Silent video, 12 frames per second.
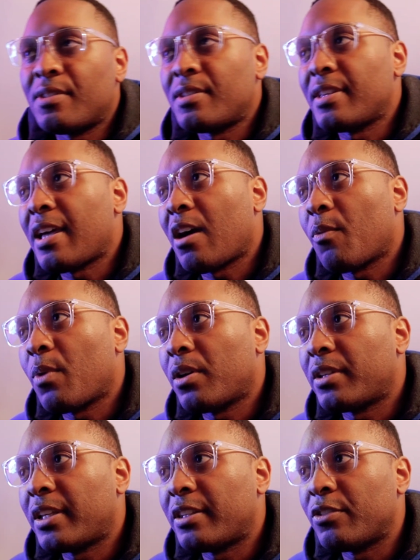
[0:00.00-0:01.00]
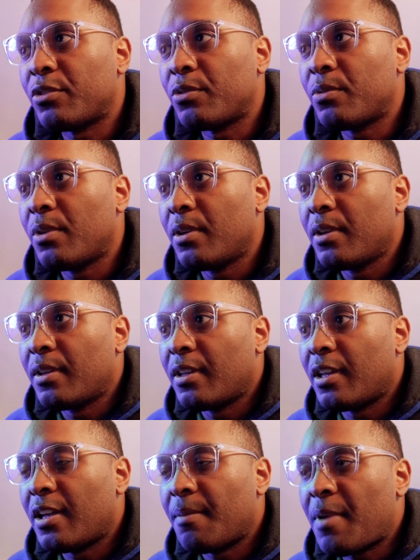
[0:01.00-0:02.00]
to see how well they do.
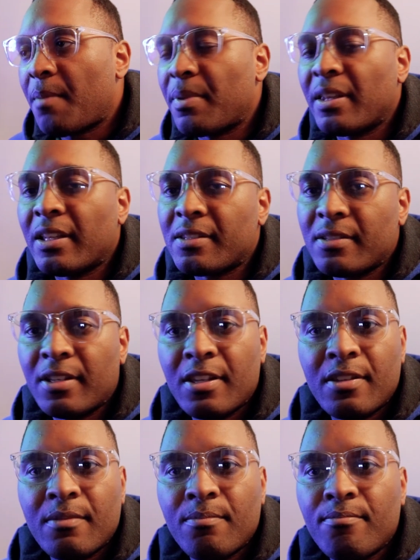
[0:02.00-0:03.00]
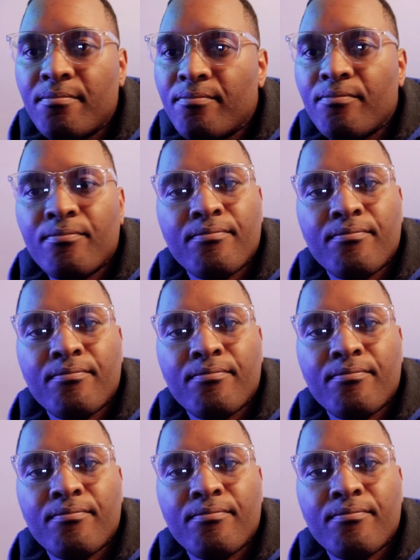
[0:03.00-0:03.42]
I'll be listening